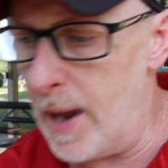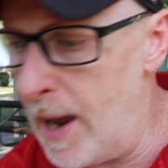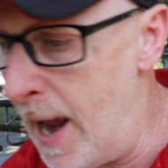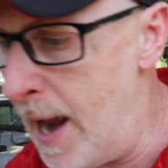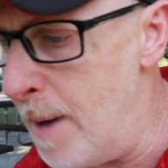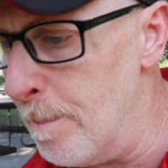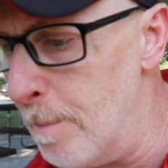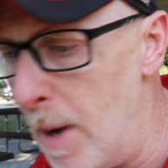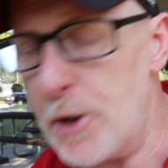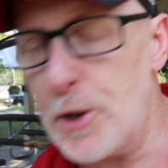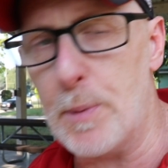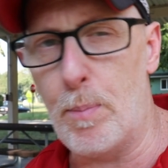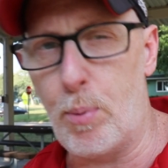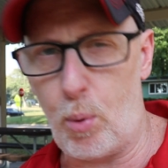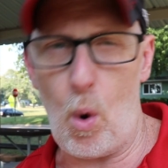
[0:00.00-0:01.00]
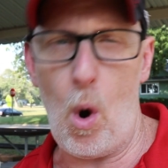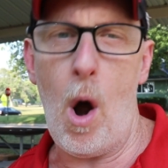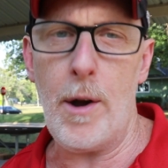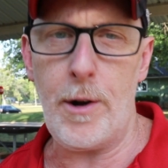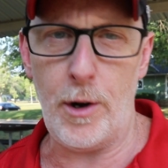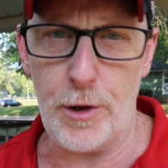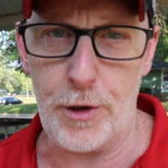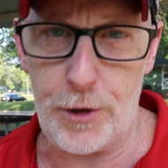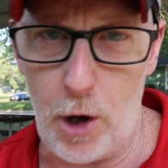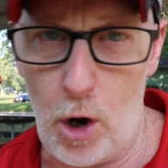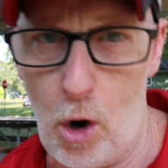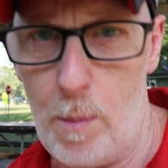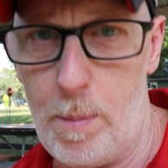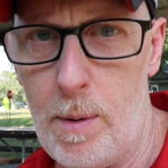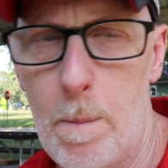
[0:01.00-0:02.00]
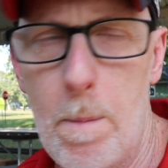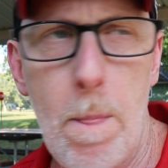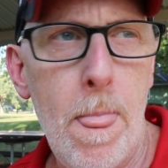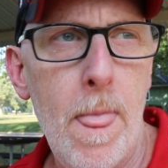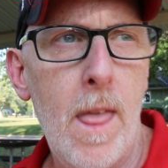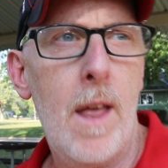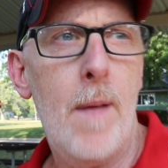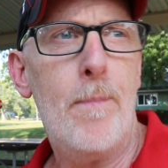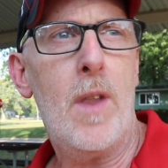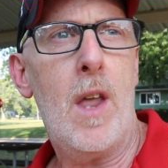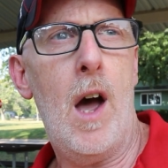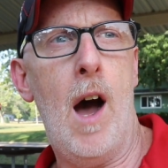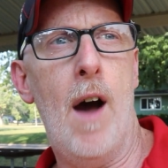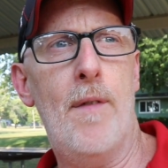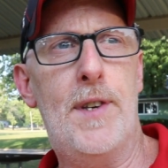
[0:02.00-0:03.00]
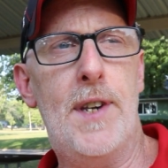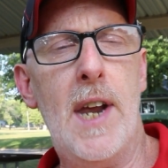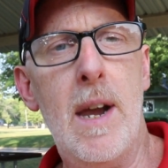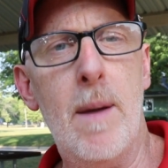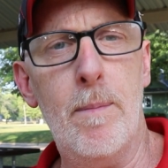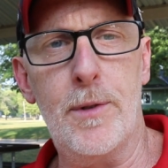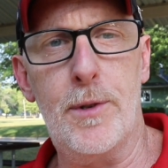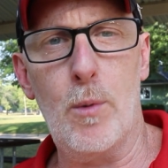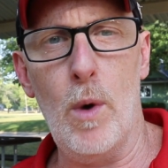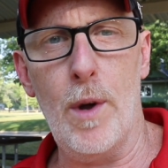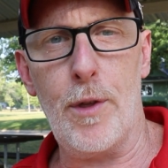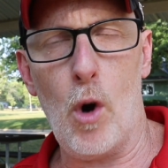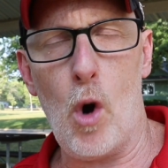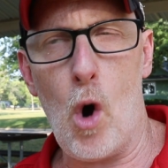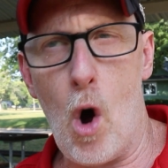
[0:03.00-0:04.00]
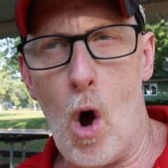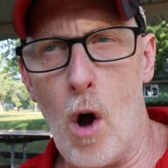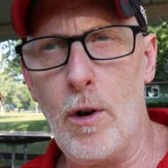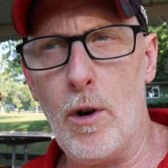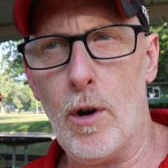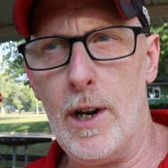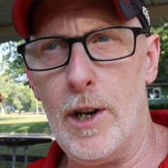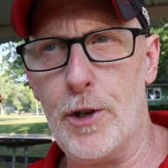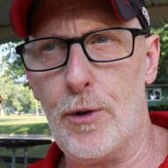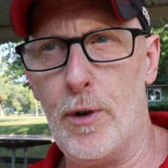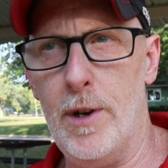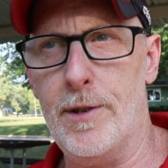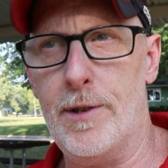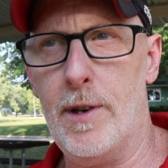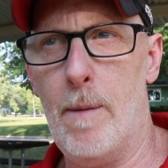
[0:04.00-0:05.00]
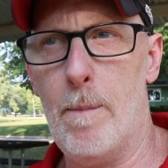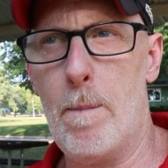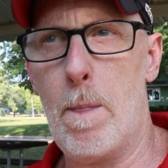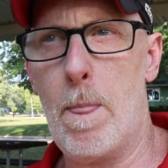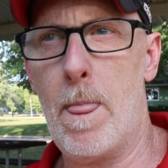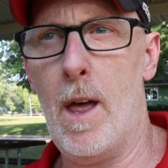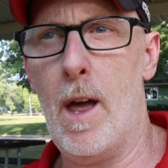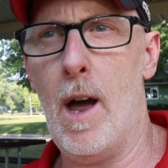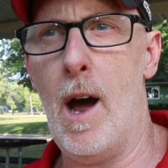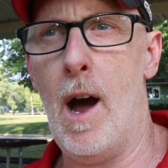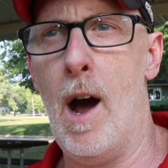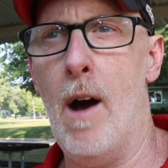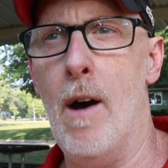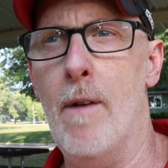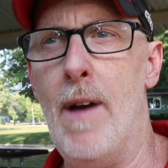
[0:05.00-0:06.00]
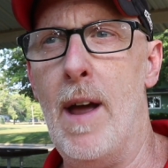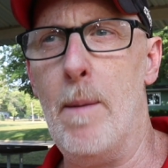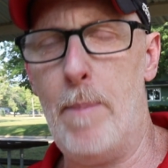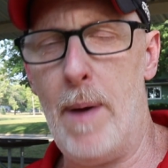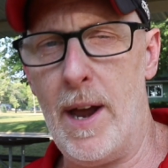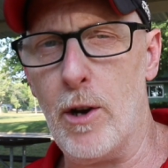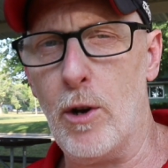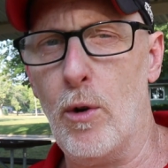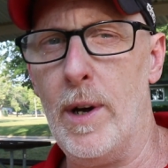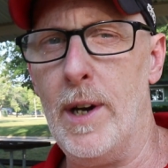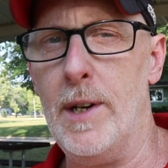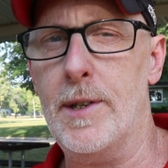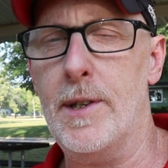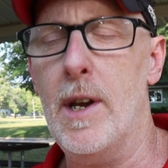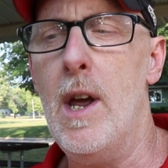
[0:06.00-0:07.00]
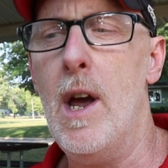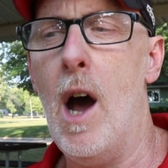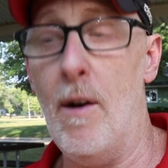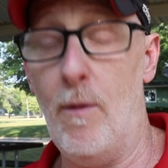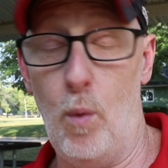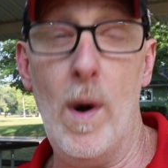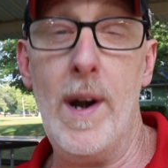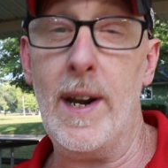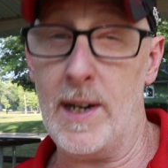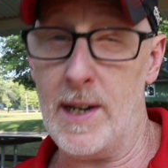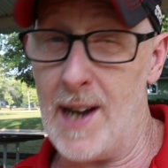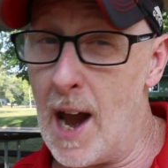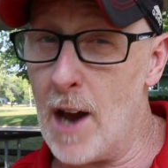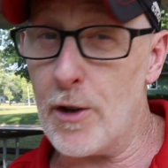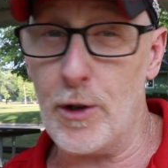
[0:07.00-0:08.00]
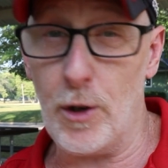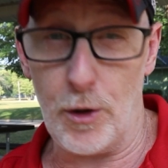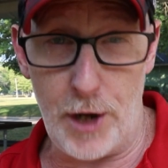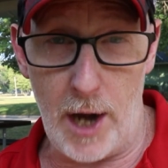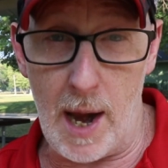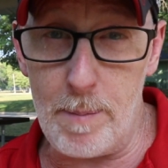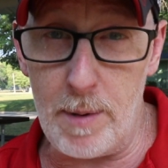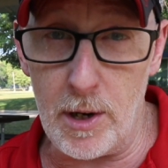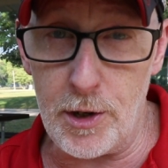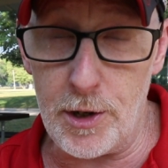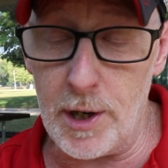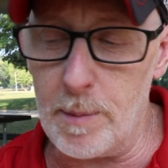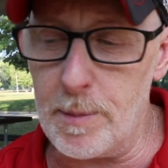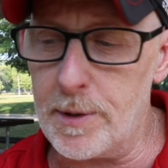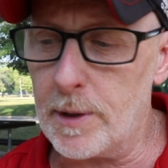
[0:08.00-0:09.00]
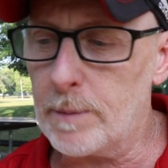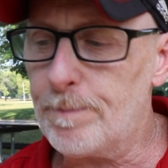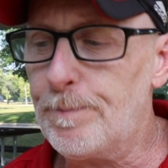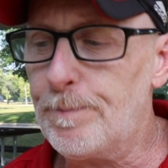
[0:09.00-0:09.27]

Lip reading: a much broader scope of teams with longer histories and pedigrees of winning national championships.